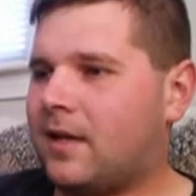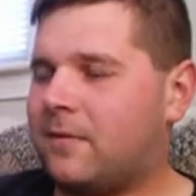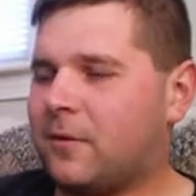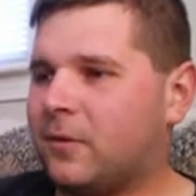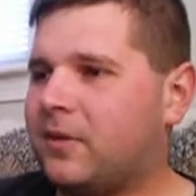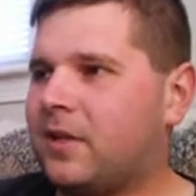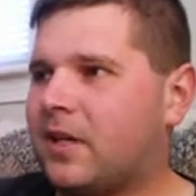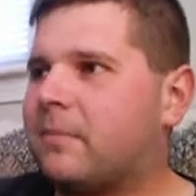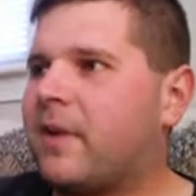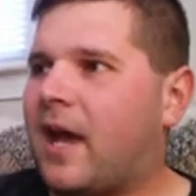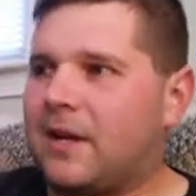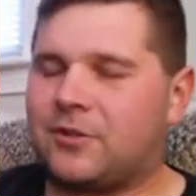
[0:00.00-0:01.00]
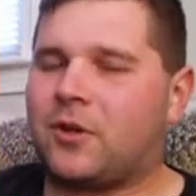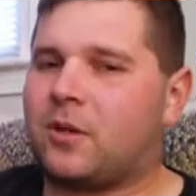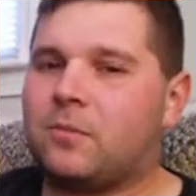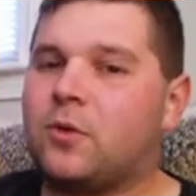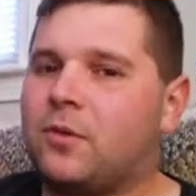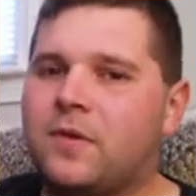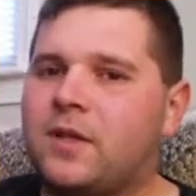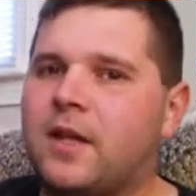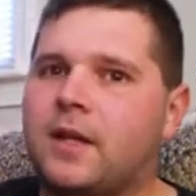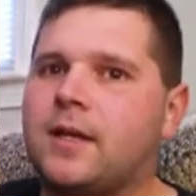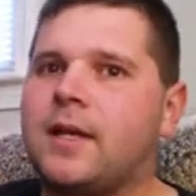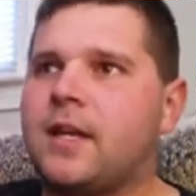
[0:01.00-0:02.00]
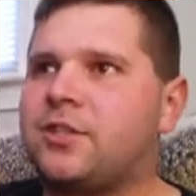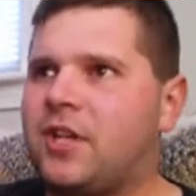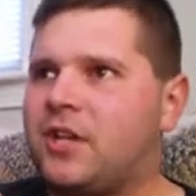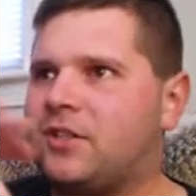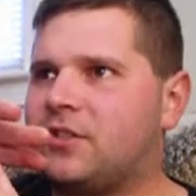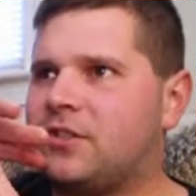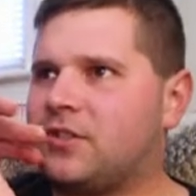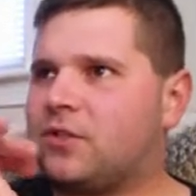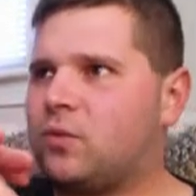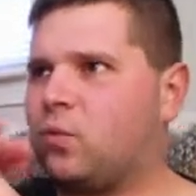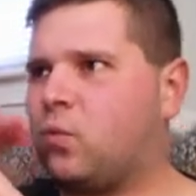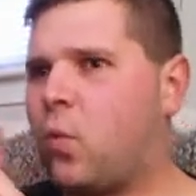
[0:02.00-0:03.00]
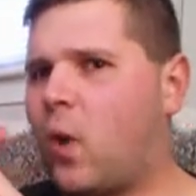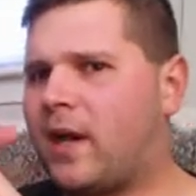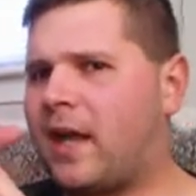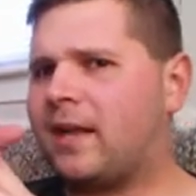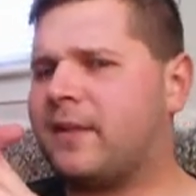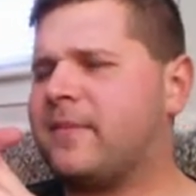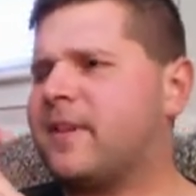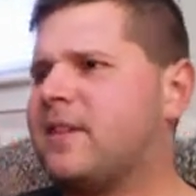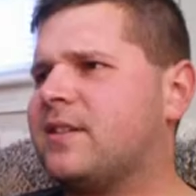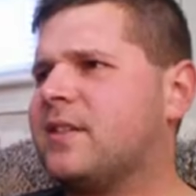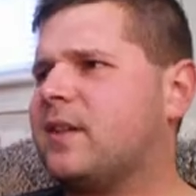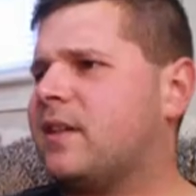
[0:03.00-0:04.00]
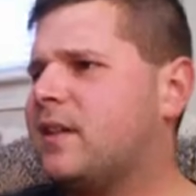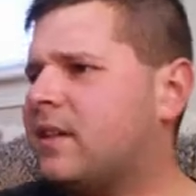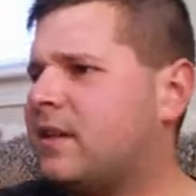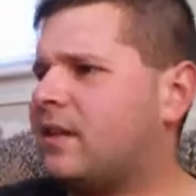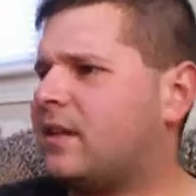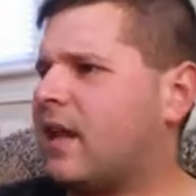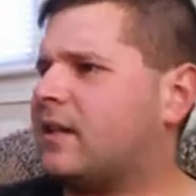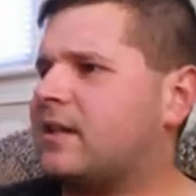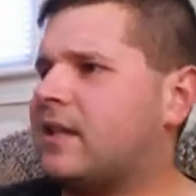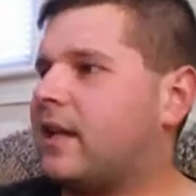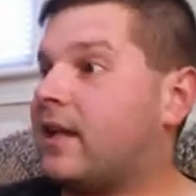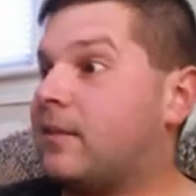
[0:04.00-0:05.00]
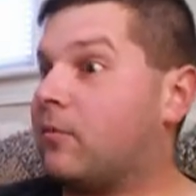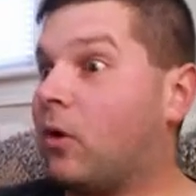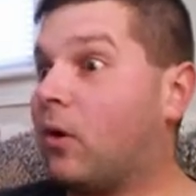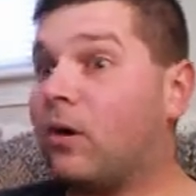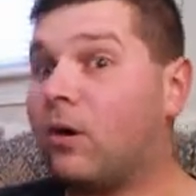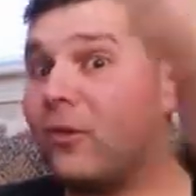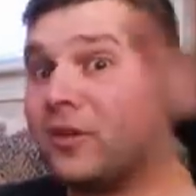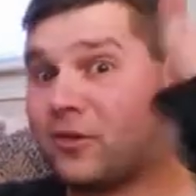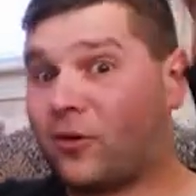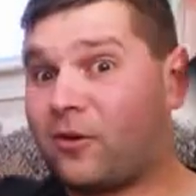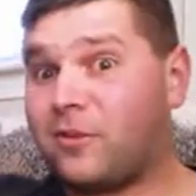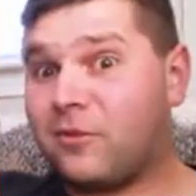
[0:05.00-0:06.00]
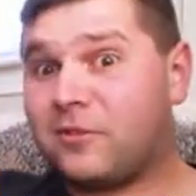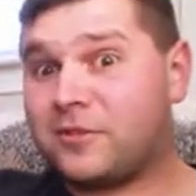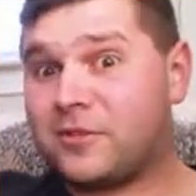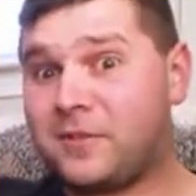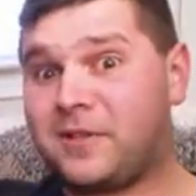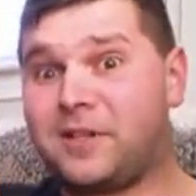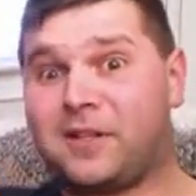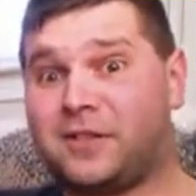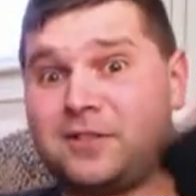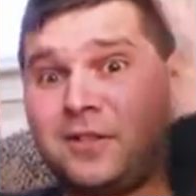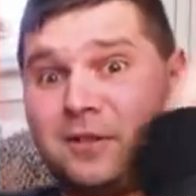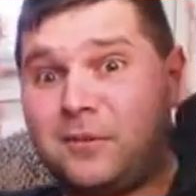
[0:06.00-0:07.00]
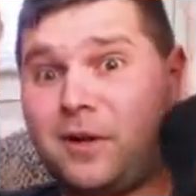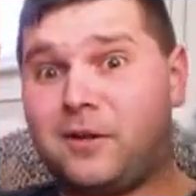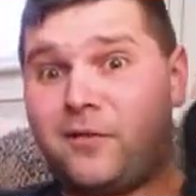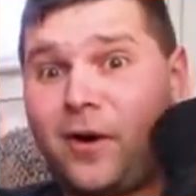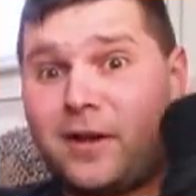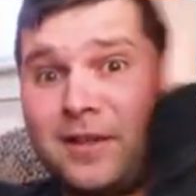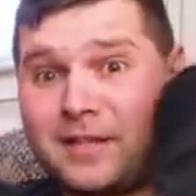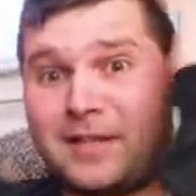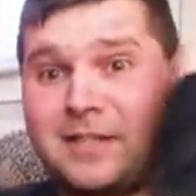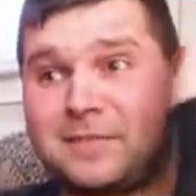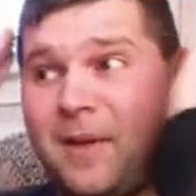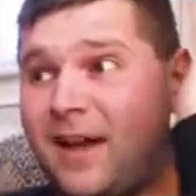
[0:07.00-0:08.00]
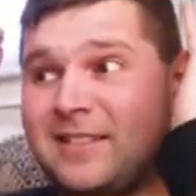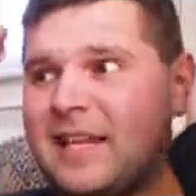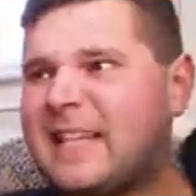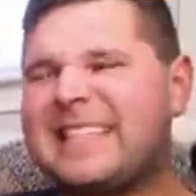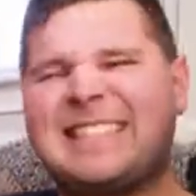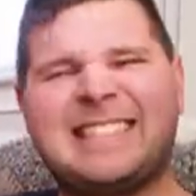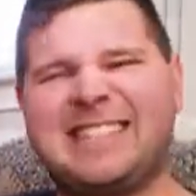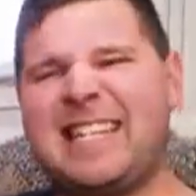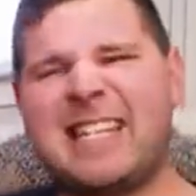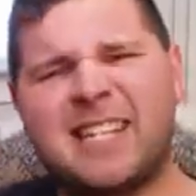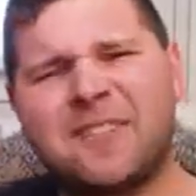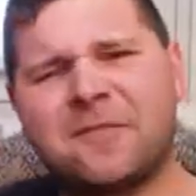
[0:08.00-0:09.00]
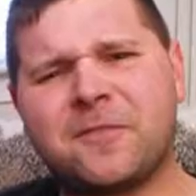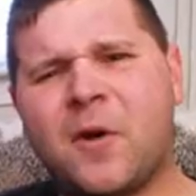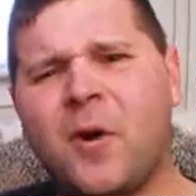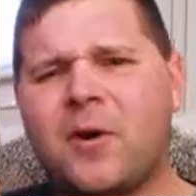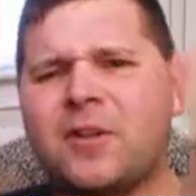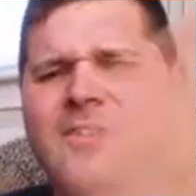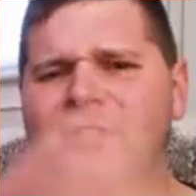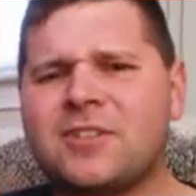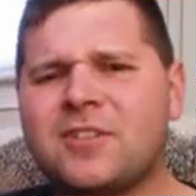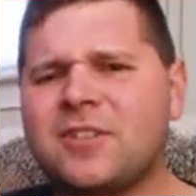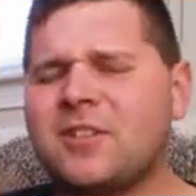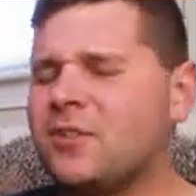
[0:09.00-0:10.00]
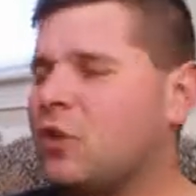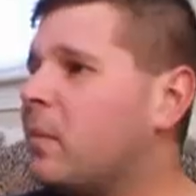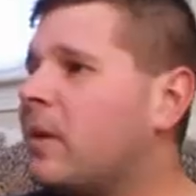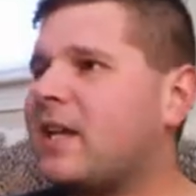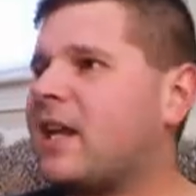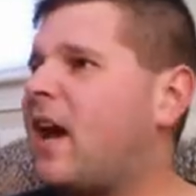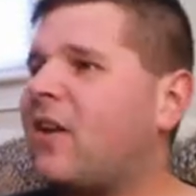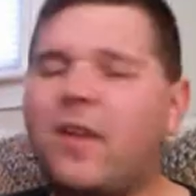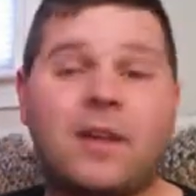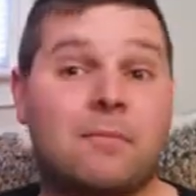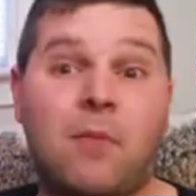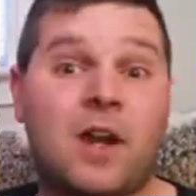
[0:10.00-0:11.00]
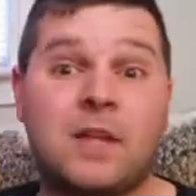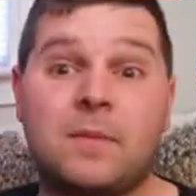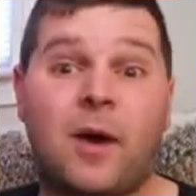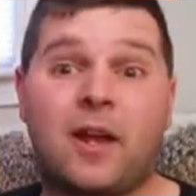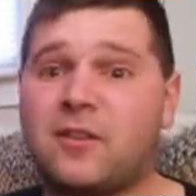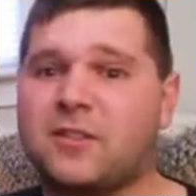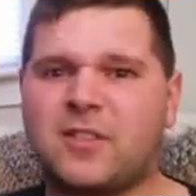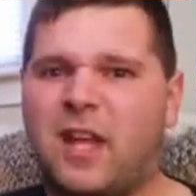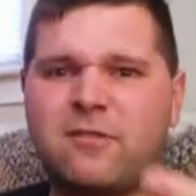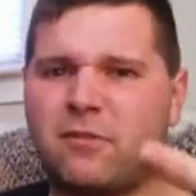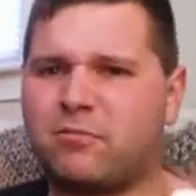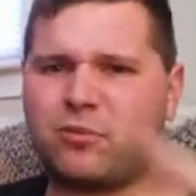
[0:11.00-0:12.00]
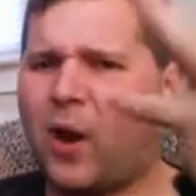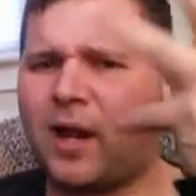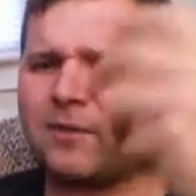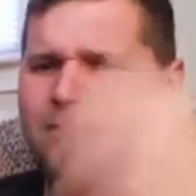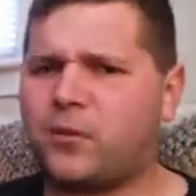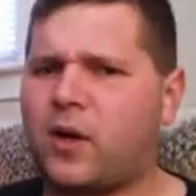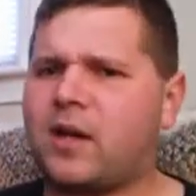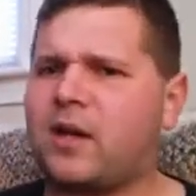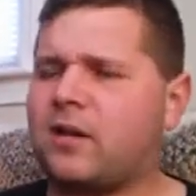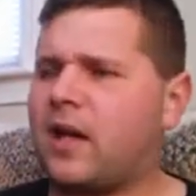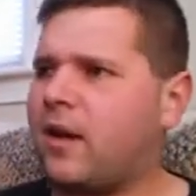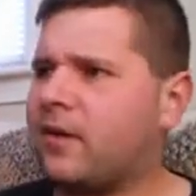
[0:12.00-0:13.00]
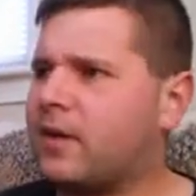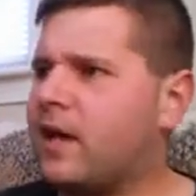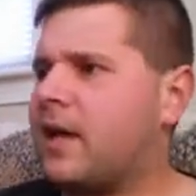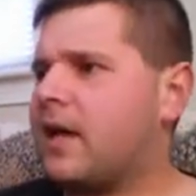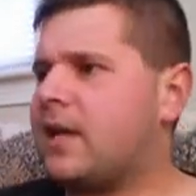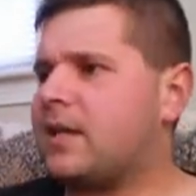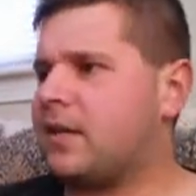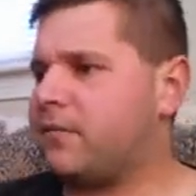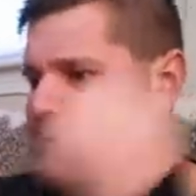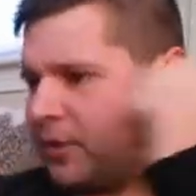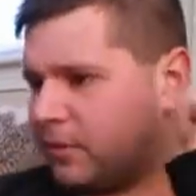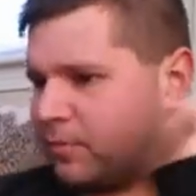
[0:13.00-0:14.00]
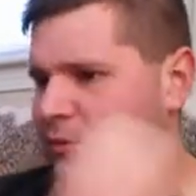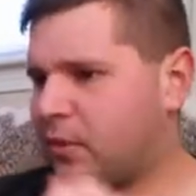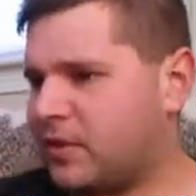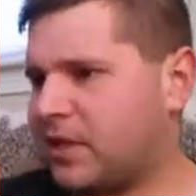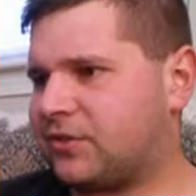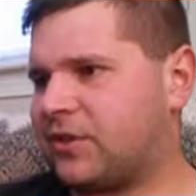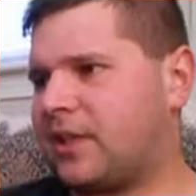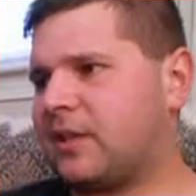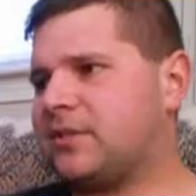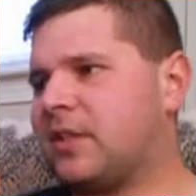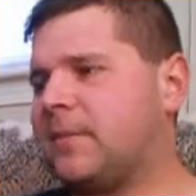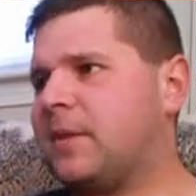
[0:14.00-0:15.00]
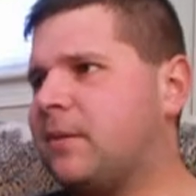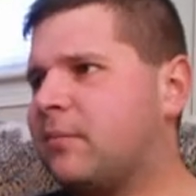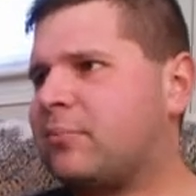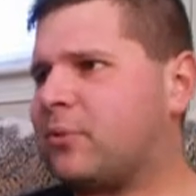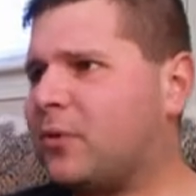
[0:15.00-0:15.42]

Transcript: if you're really gonna bash on a movie that changes this one element and claim, oh, it's horrible just because it's around in the kids' minds, see it first! Don't make it out like Monty Python's Life of Brian, for crying out loud. If you're gonna protest against something